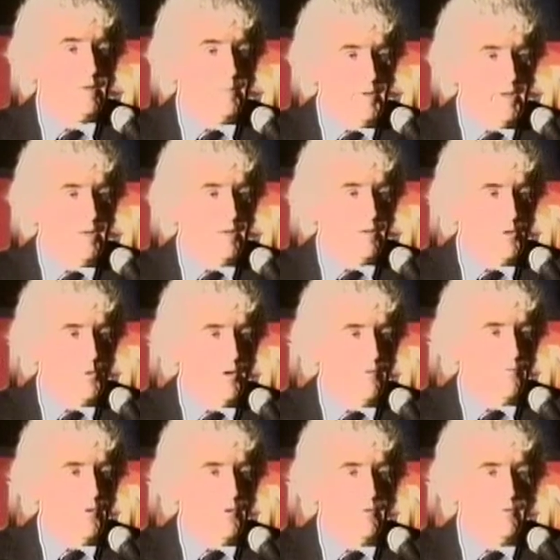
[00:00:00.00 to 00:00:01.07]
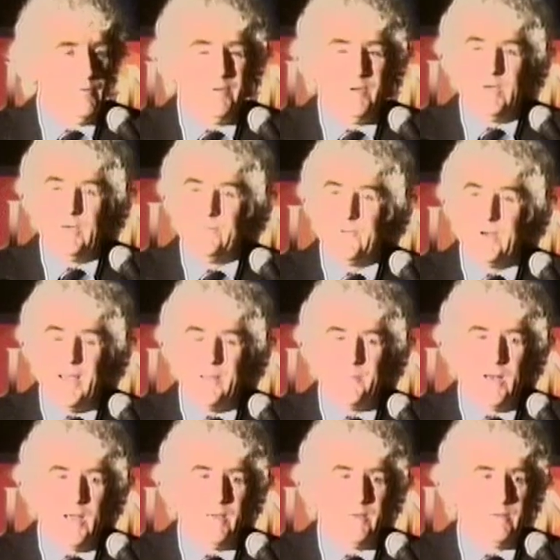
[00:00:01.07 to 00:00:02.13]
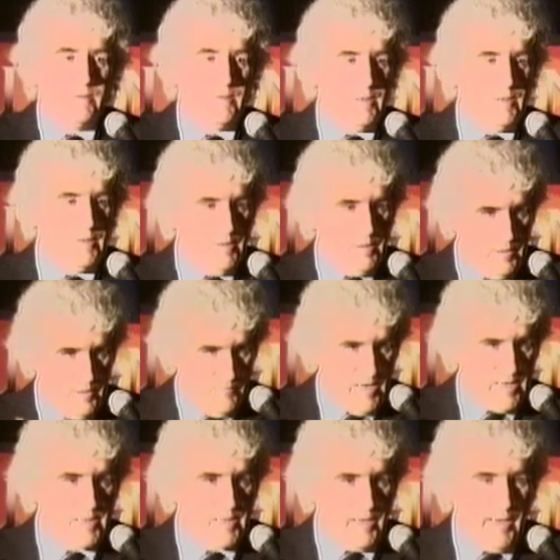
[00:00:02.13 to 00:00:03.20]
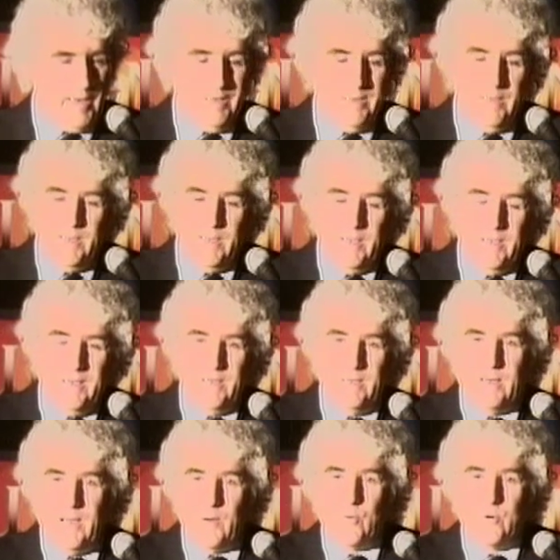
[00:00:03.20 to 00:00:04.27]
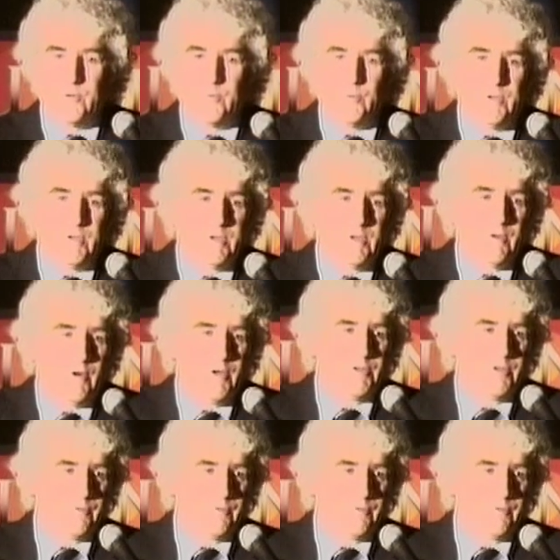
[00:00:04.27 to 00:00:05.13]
meaning of the UFO phenomenon investigated. And I worked with the Congressional